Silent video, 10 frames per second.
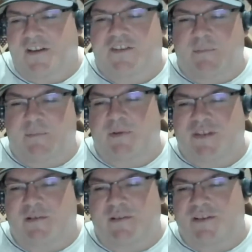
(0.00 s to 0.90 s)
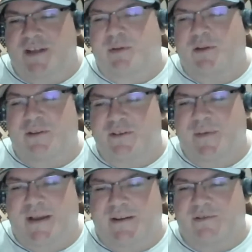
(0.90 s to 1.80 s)
Simple, simpler is
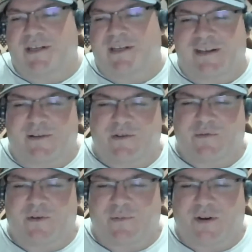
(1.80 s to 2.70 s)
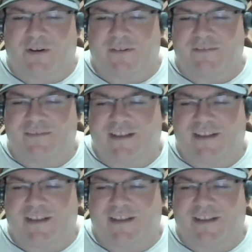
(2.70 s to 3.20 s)
better when it comes to Whataburger, I